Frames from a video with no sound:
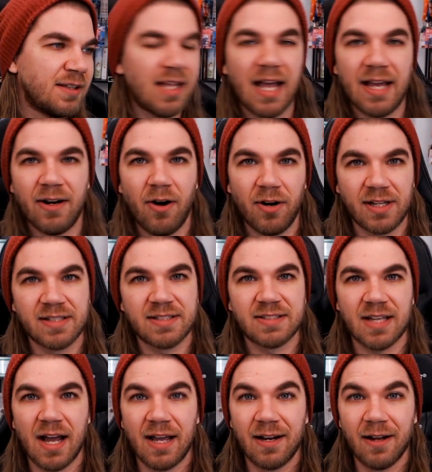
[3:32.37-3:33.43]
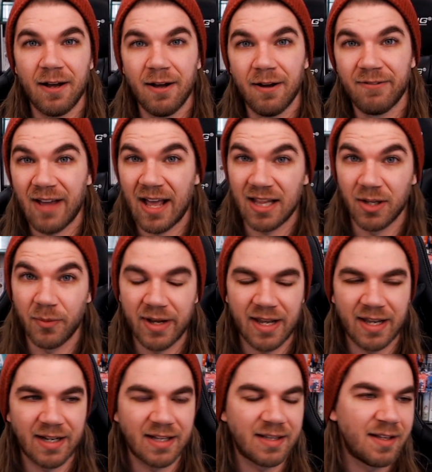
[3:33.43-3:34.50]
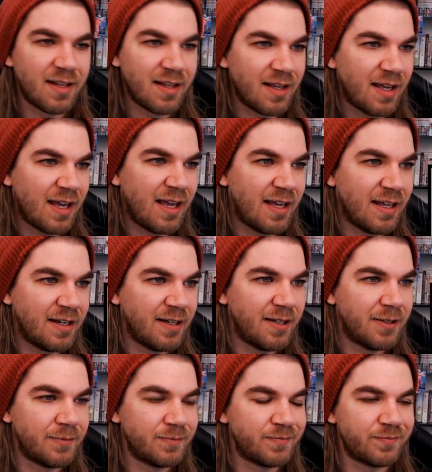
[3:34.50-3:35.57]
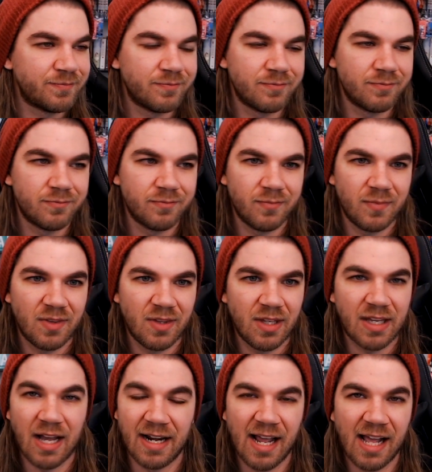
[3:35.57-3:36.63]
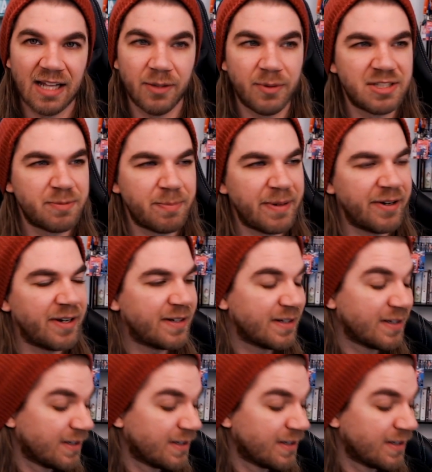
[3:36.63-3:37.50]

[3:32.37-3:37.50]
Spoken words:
lighthearted side of Halloween and the kind of Halloween spirit.